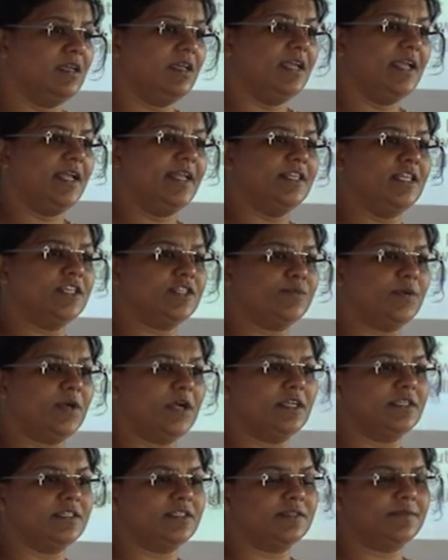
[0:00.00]
in this
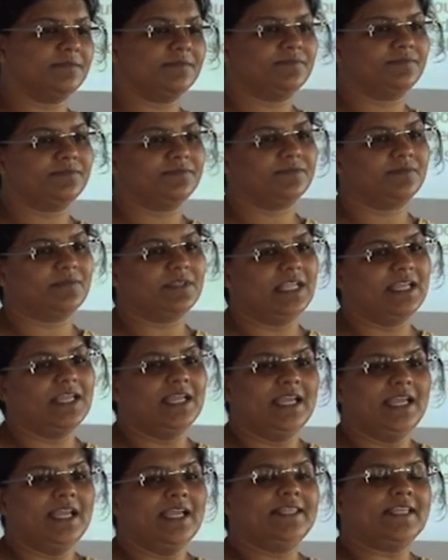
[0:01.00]
world.
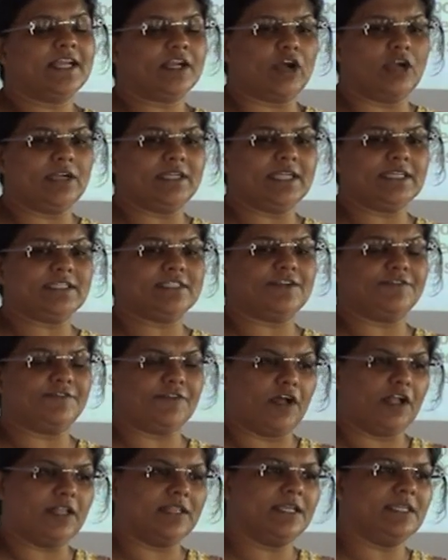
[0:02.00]
In the context of
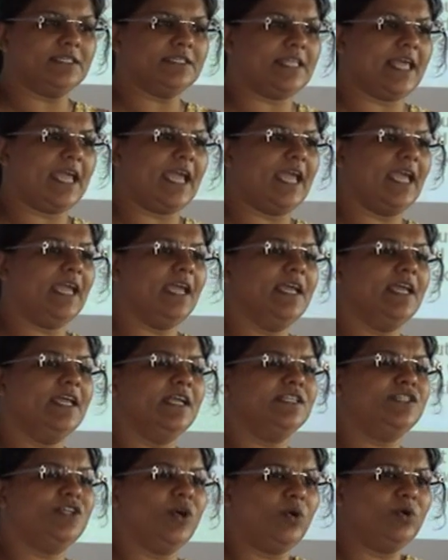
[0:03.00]
all this, they
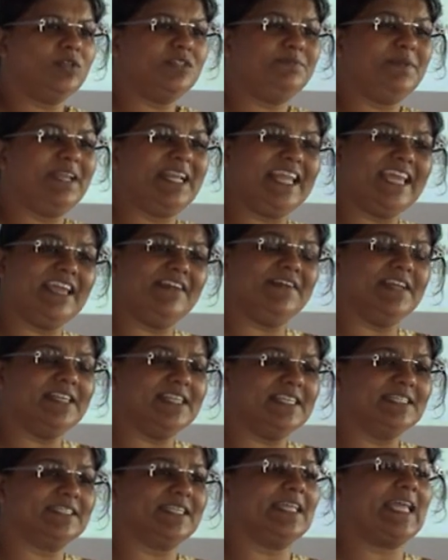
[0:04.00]
don't believe in
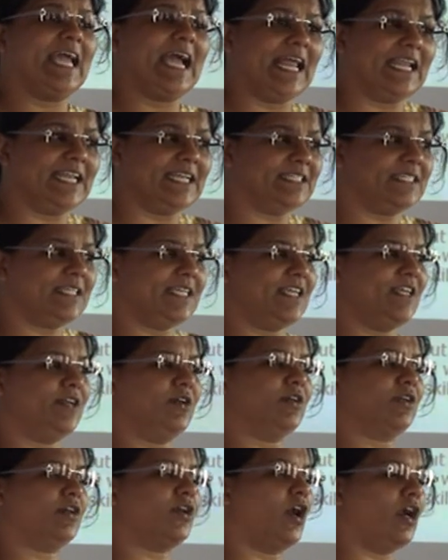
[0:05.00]
this reality
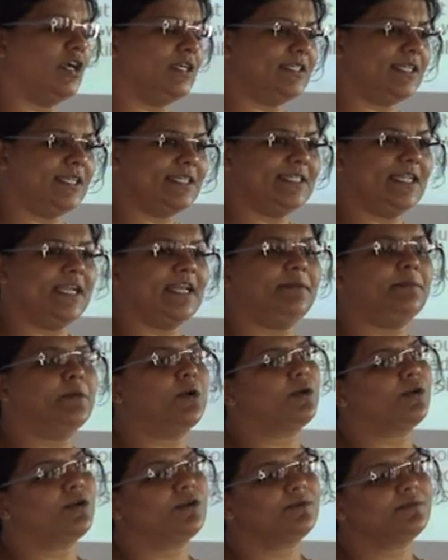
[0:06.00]
or content
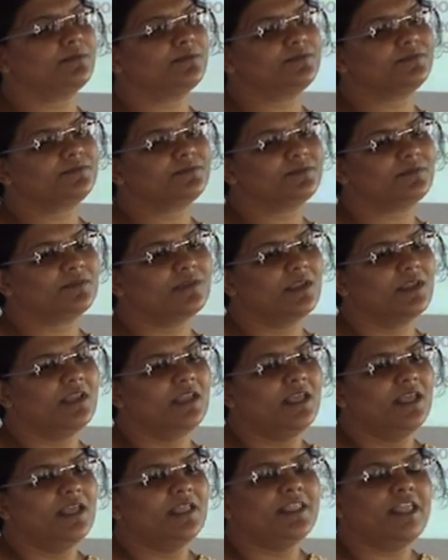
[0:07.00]
anymore.
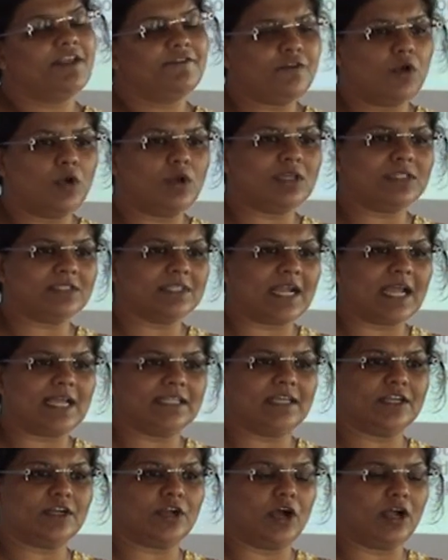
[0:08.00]
They focus
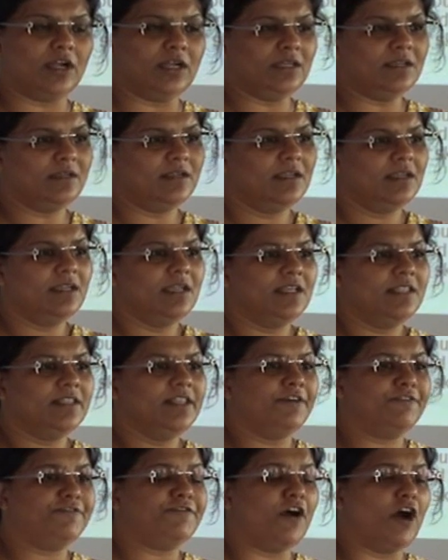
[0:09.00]
rather on
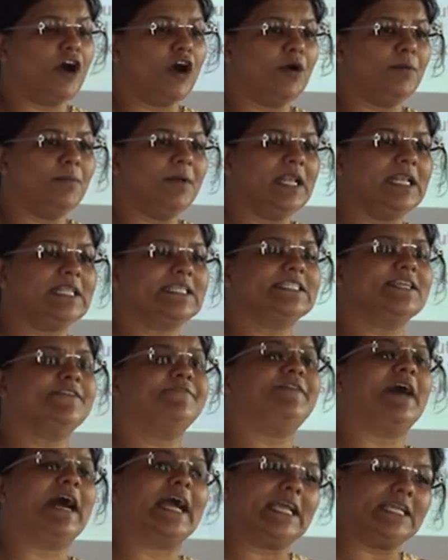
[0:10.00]
the formal
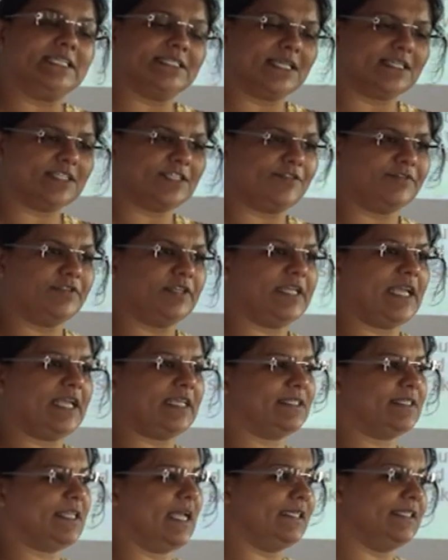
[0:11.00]
devices of the
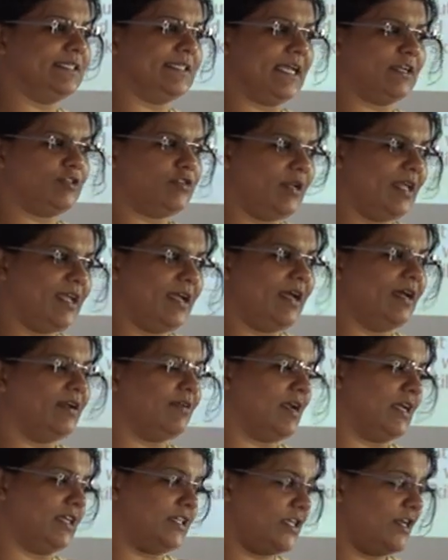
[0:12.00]
text. That is actually a
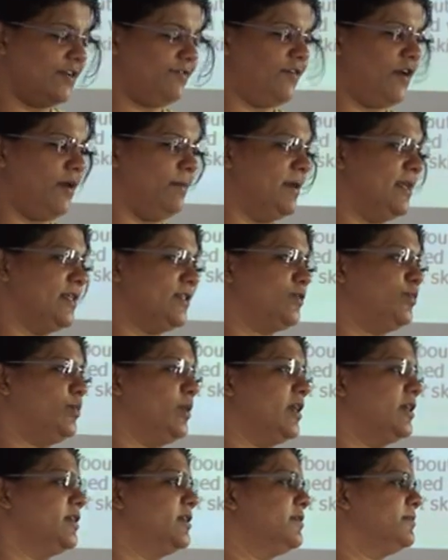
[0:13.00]
Russian formalist
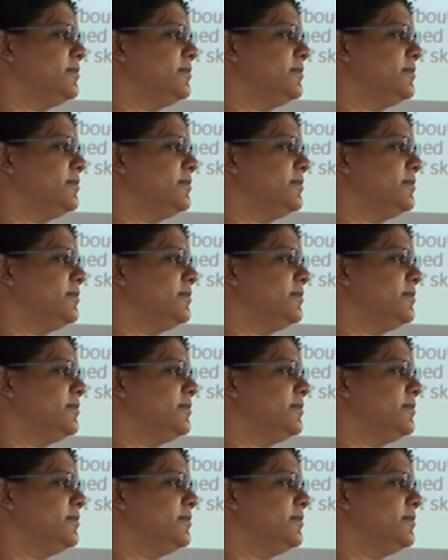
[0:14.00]
word.